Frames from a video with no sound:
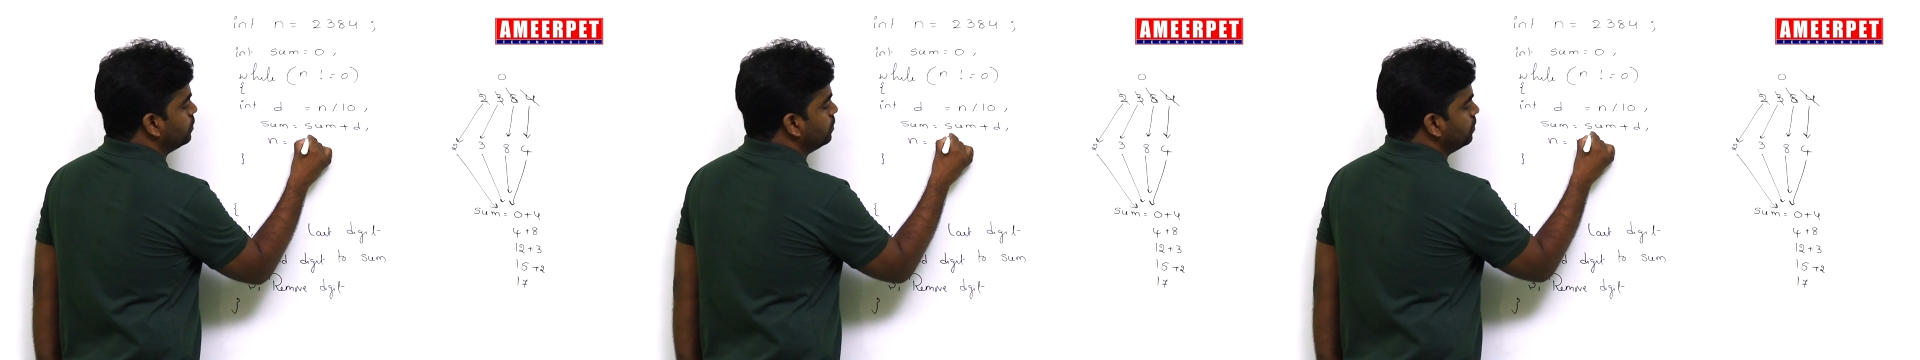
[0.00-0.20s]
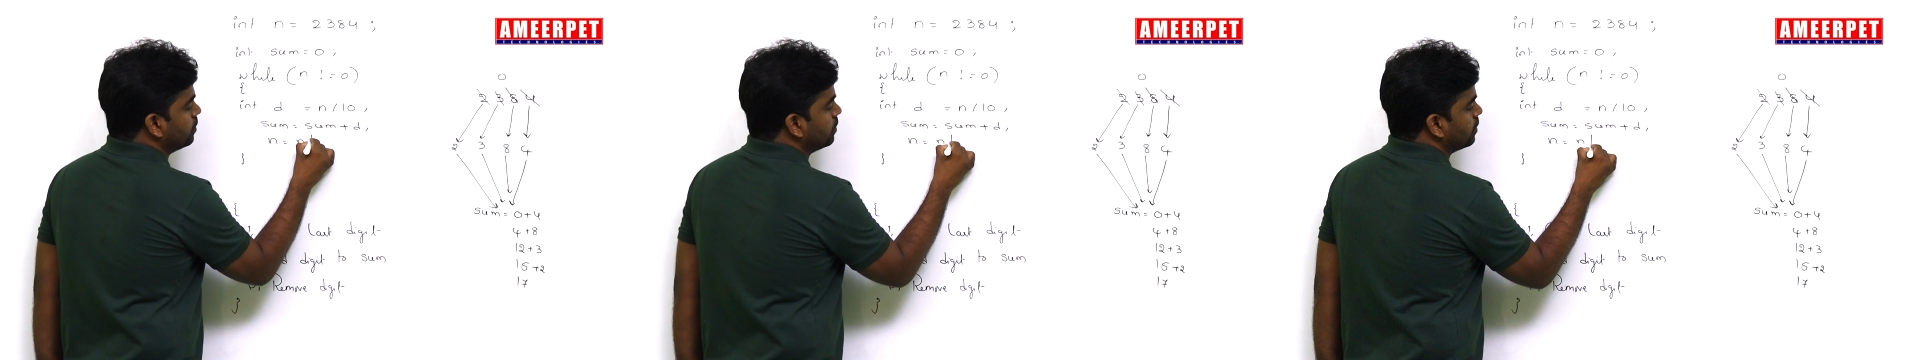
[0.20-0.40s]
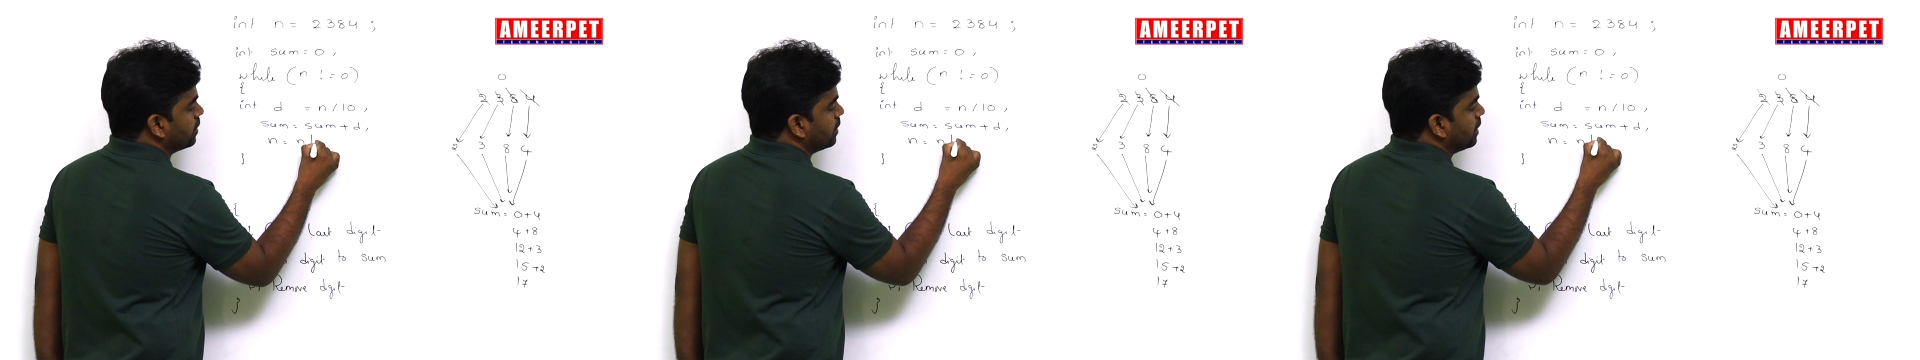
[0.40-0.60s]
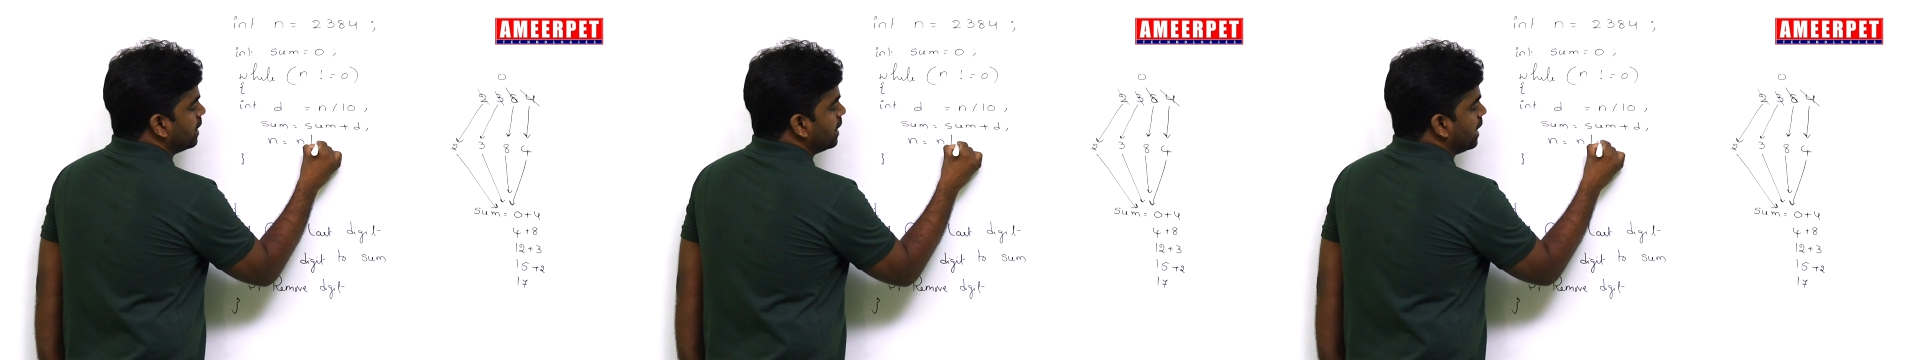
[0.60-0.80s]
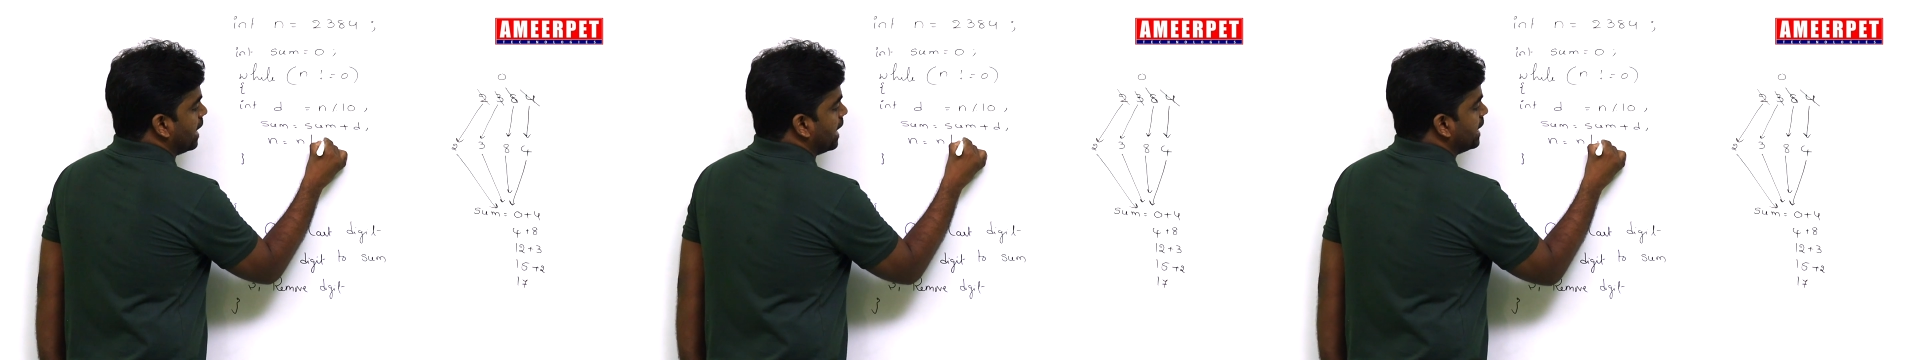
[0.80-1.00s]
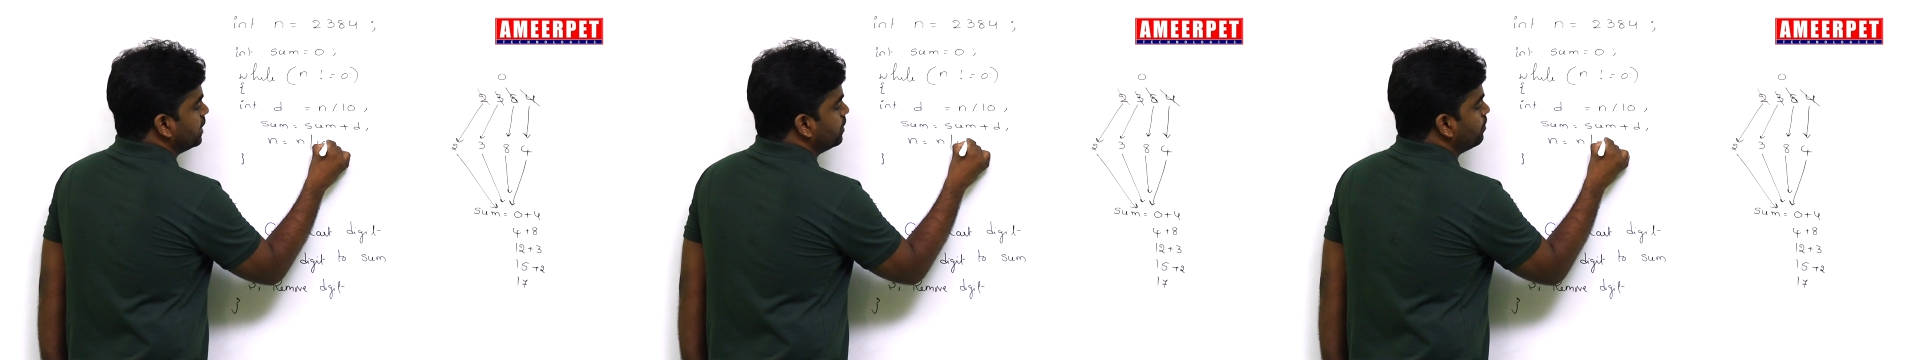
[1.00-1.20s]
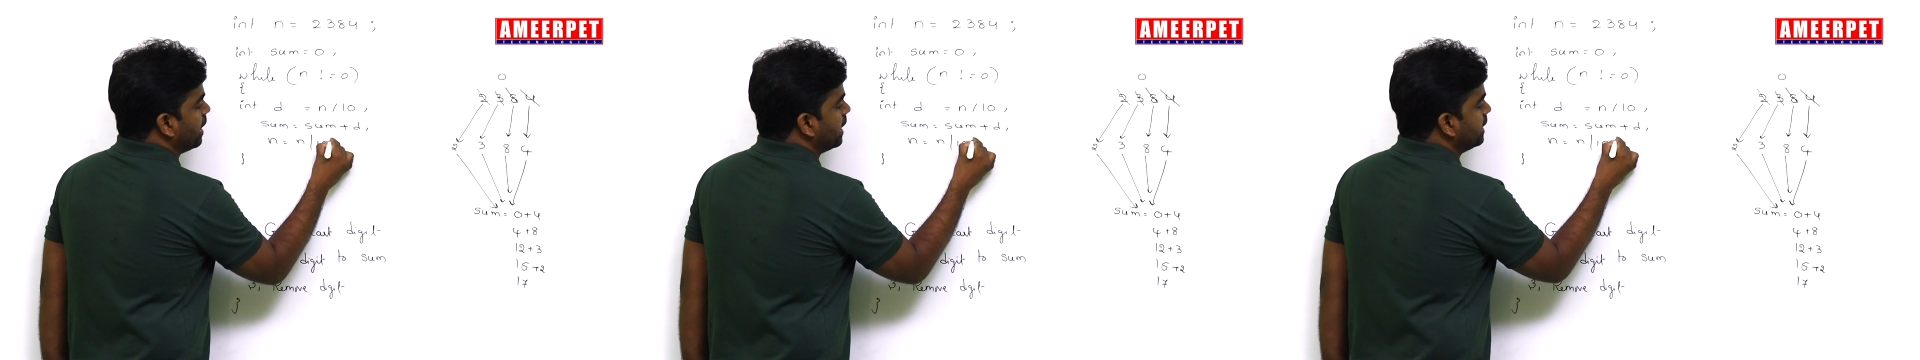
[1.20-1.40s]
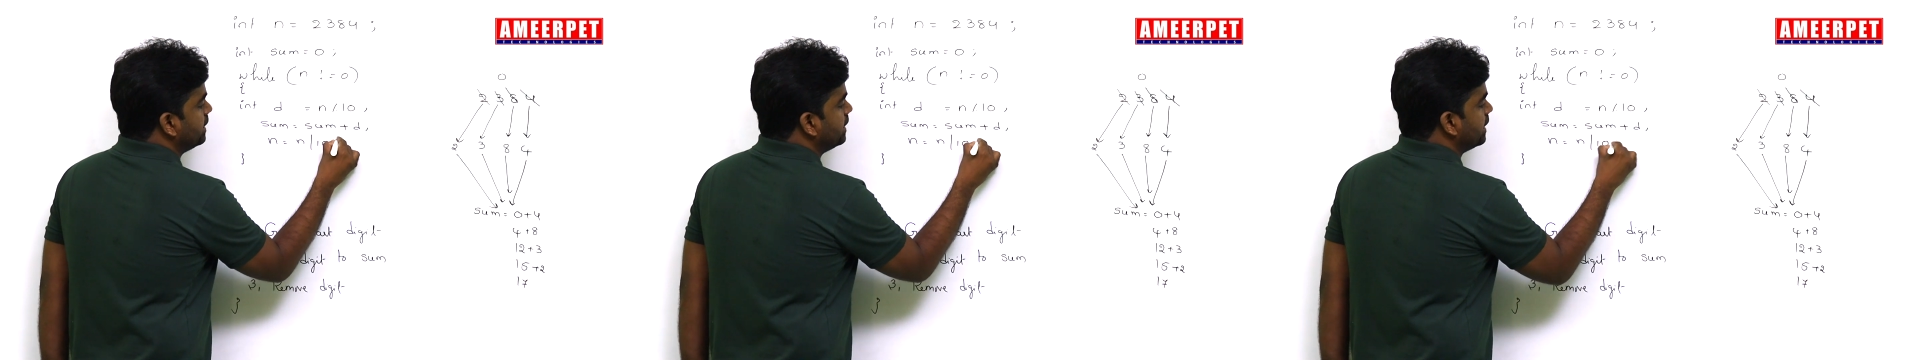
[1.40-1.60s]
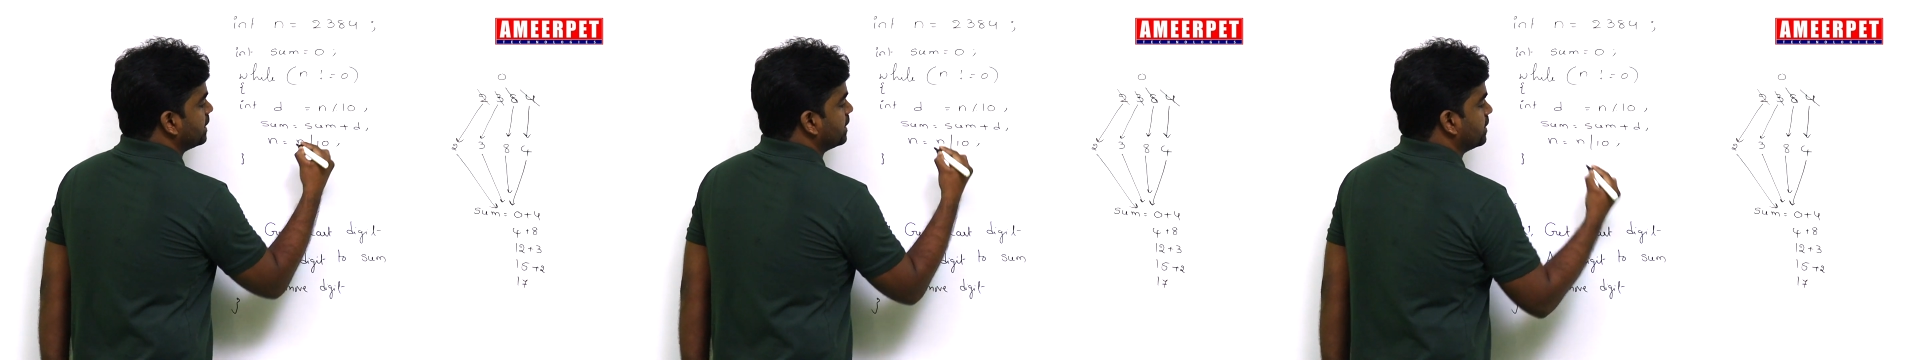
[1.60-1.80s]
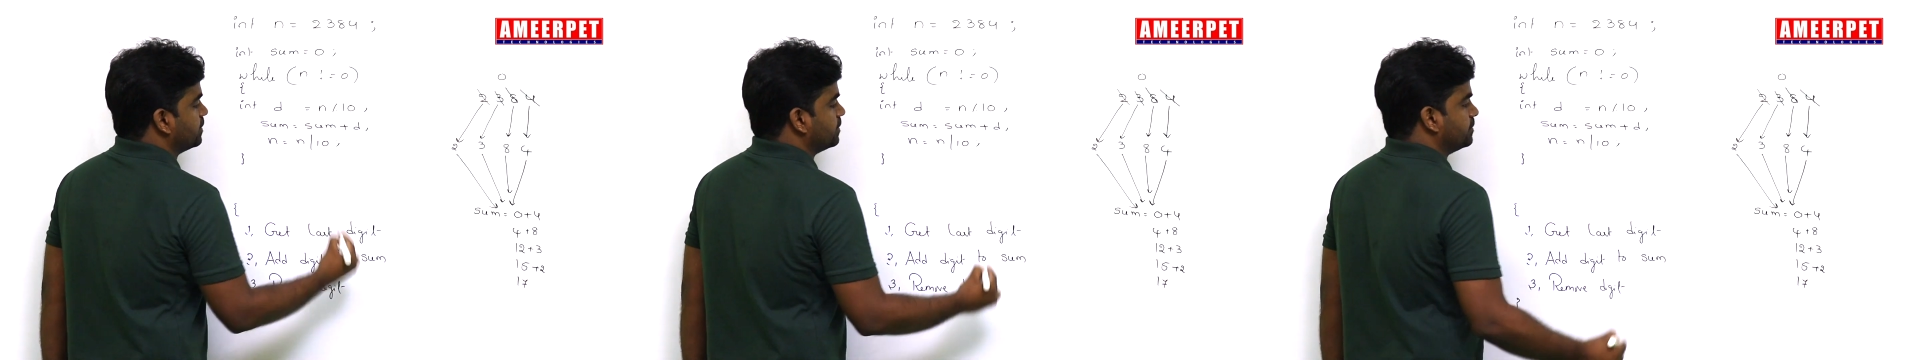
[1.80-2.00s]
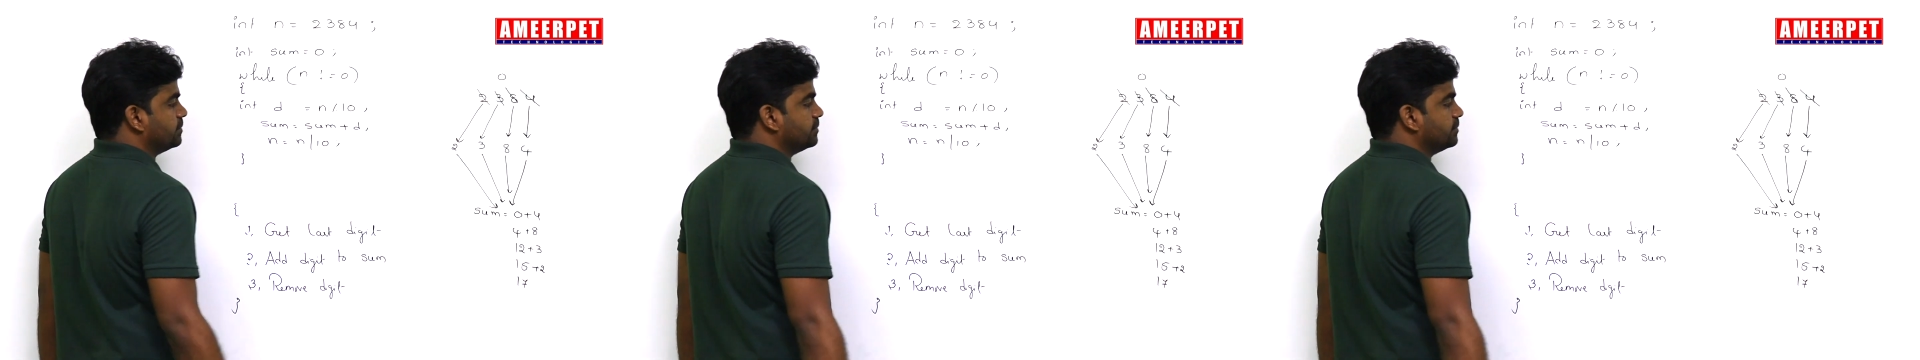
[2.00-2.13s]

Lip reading: to n by 10.